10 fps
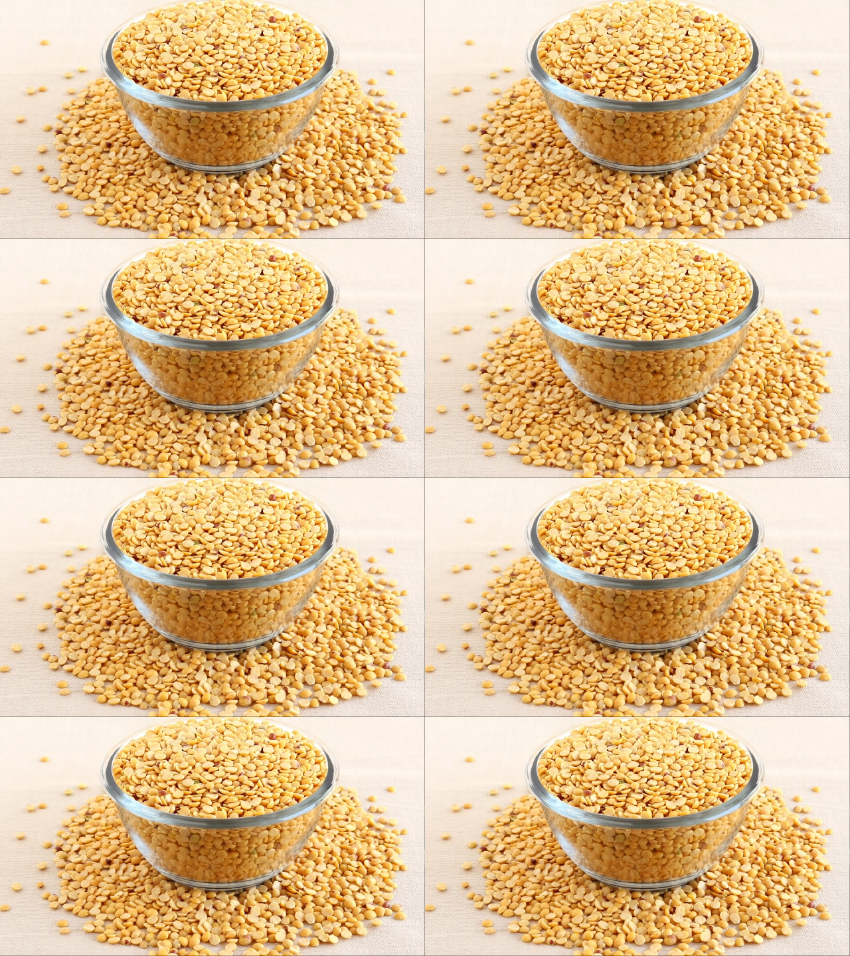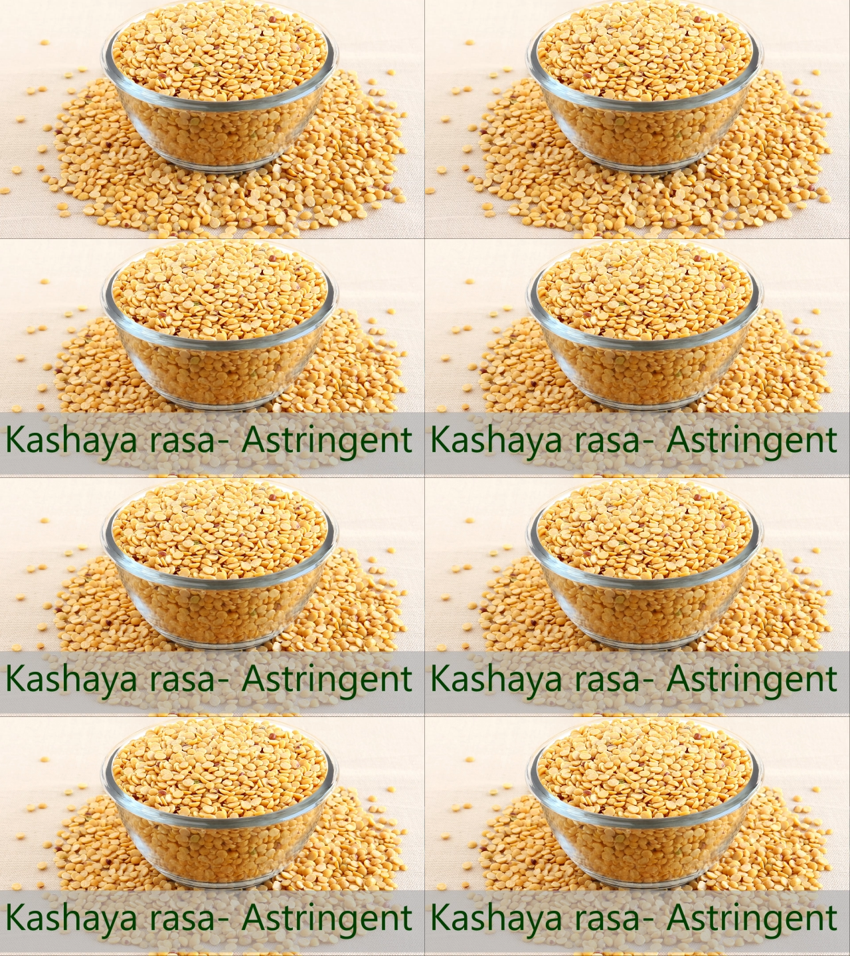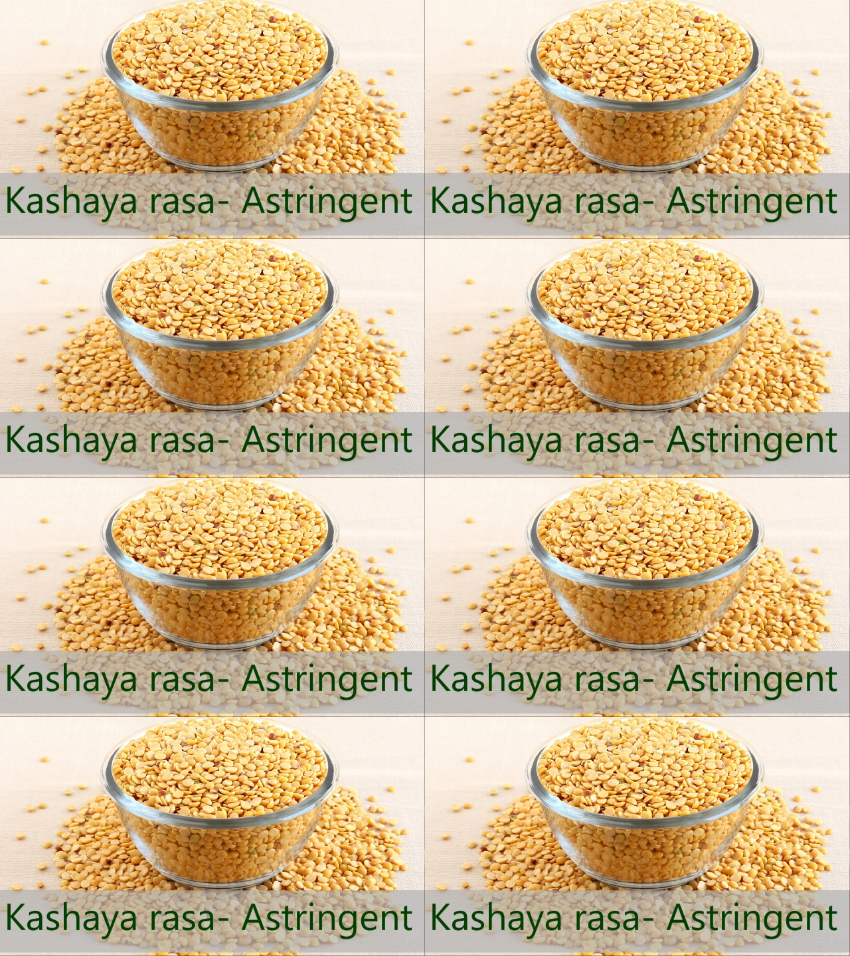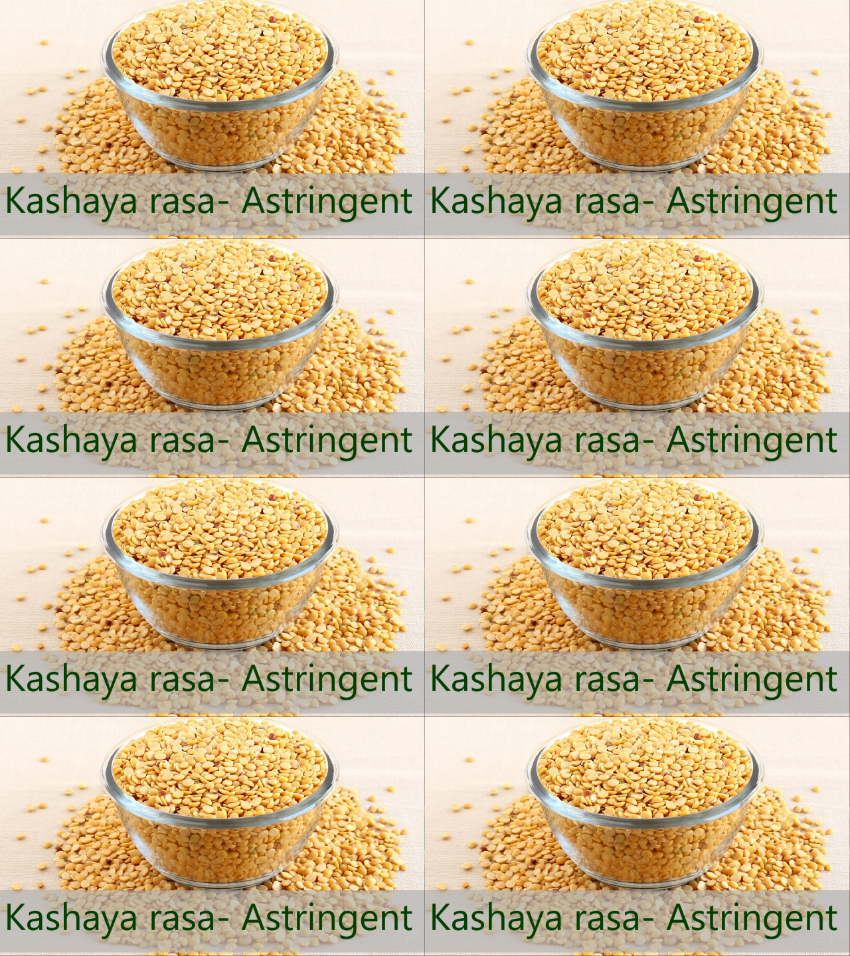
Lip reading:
No face is visible, so there are no lips to read.